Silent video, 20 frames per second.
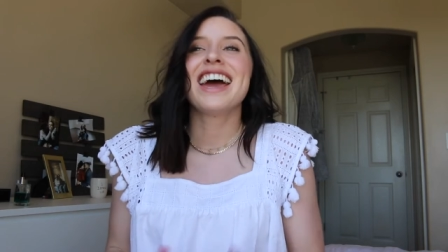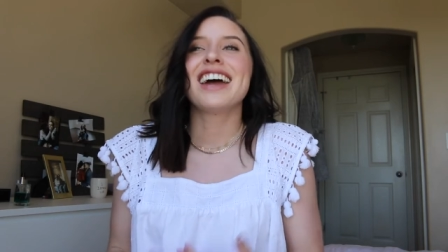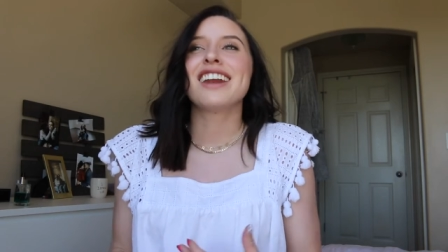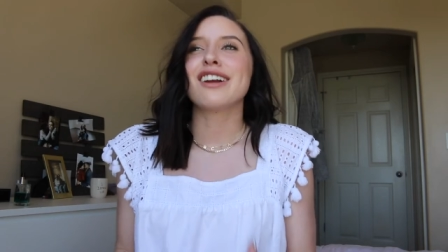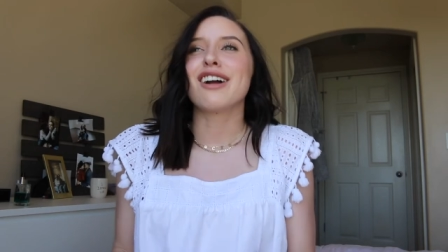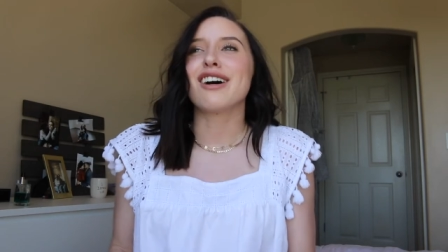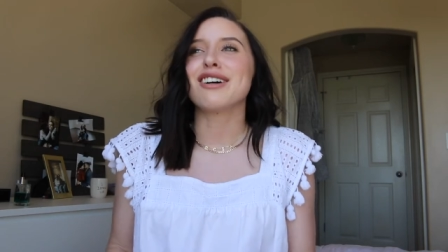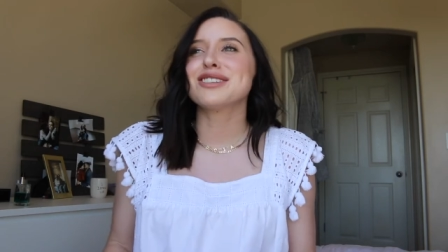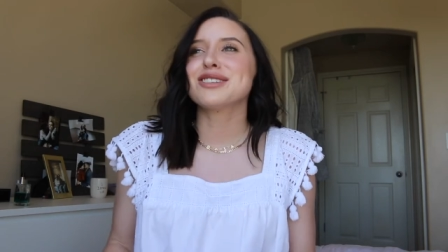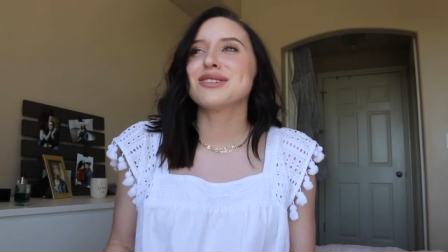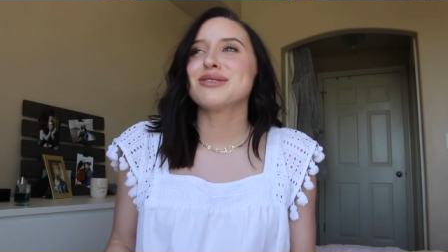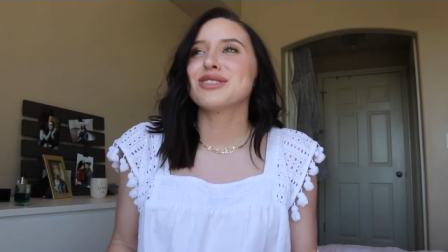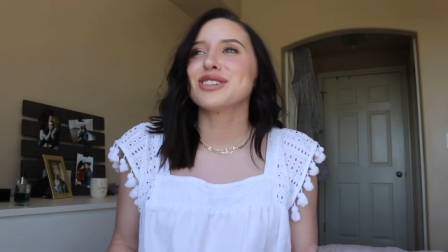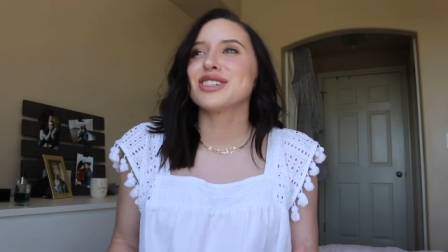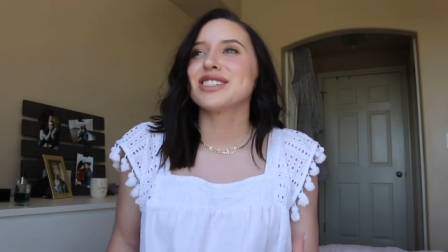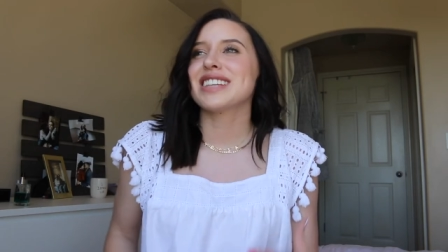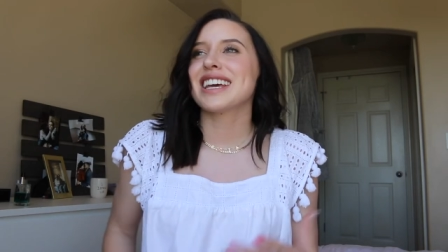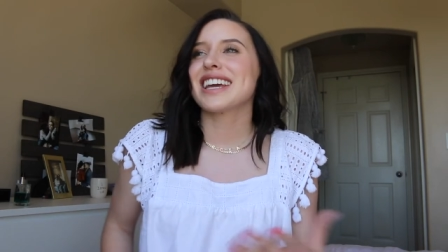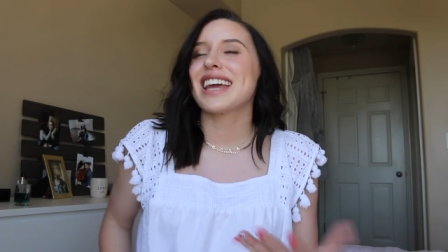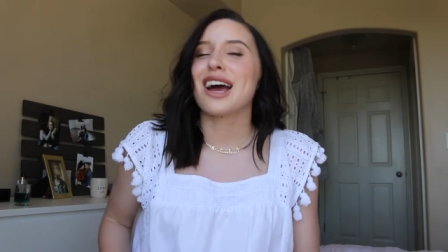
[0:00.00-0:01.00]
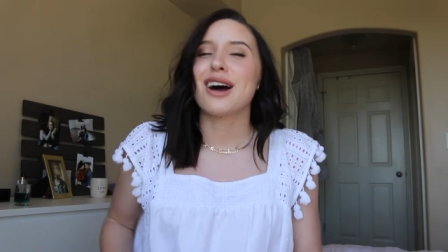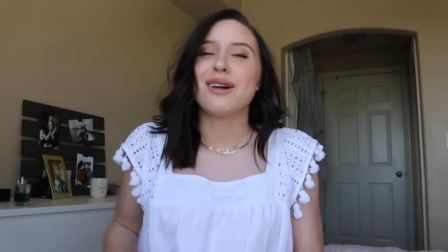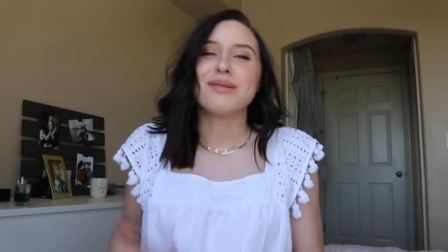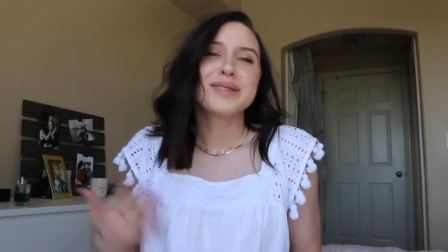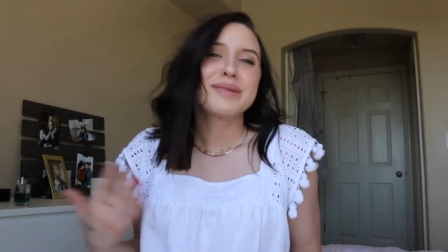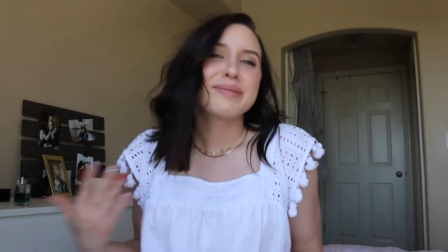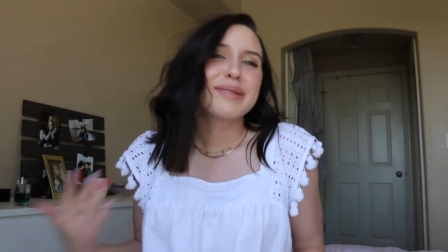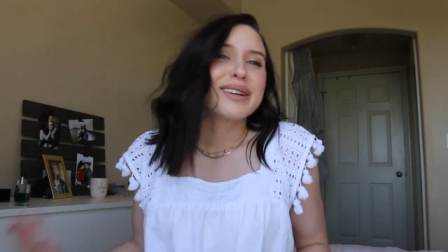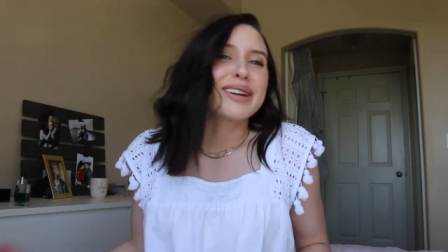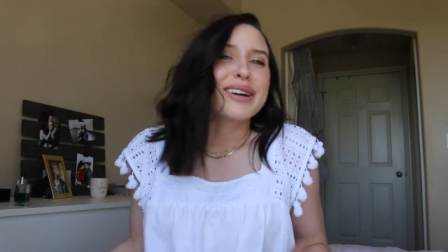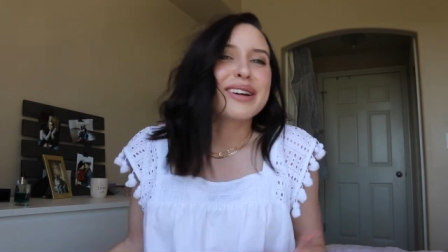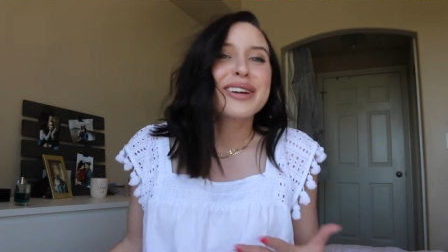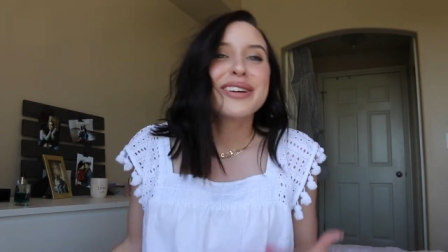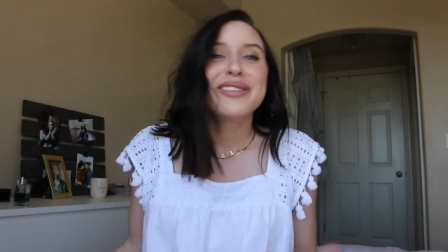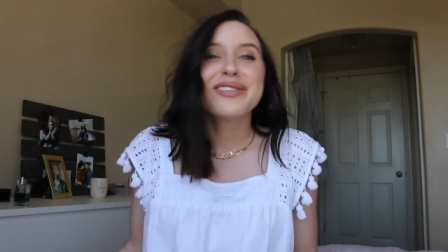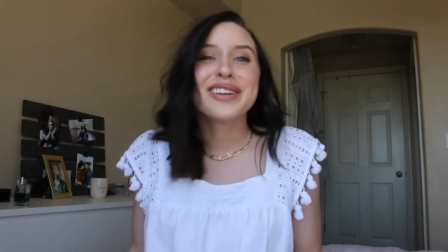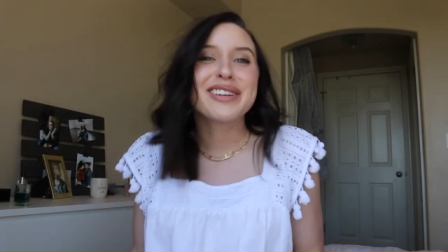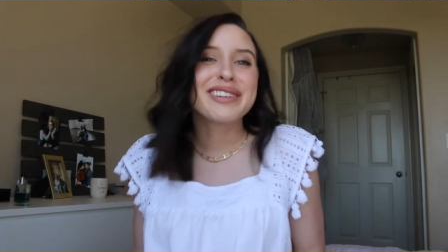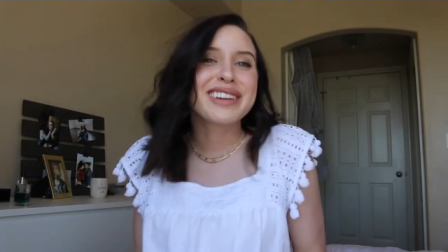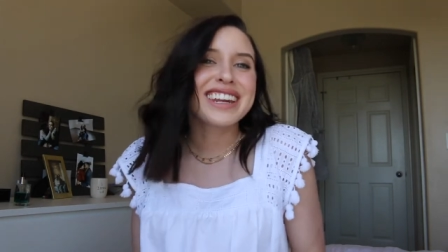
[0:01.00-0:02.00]
And it also just like helps build our
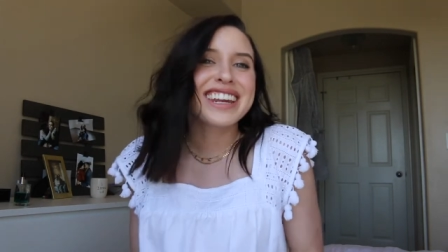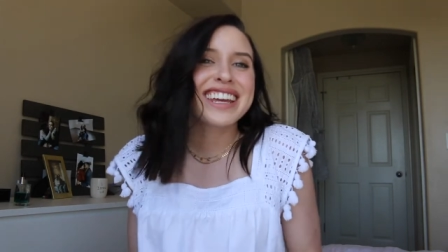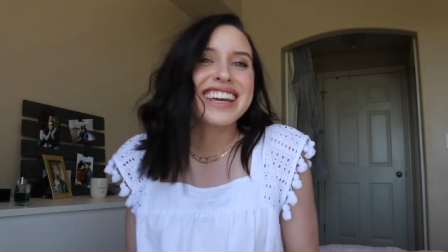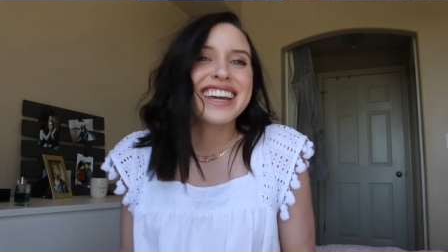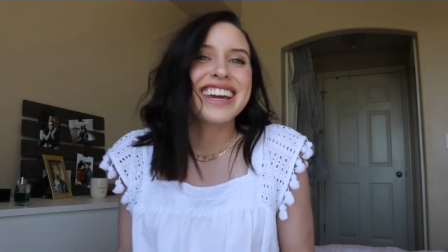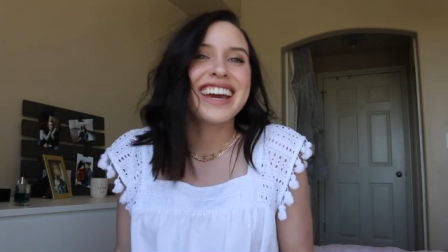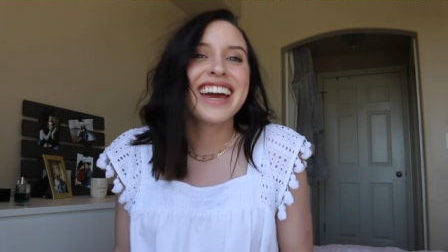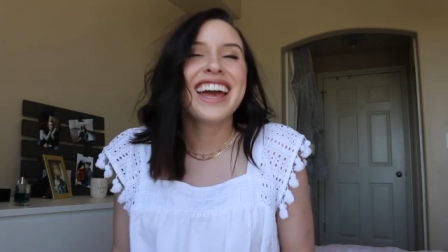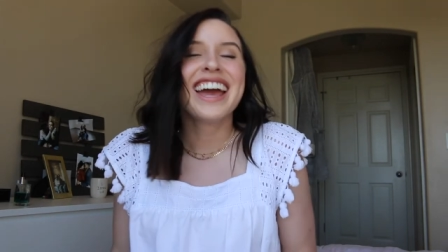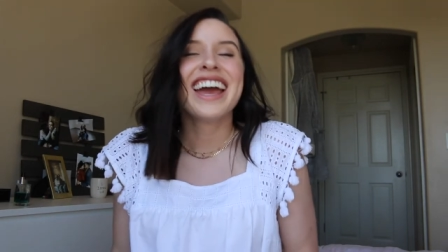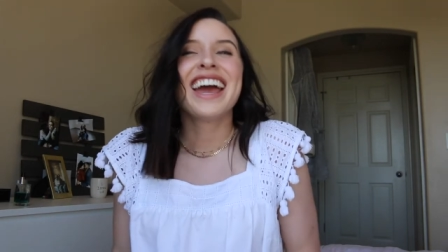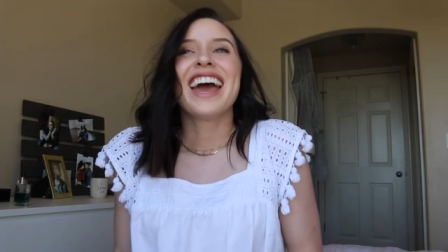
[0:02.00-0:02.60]
community.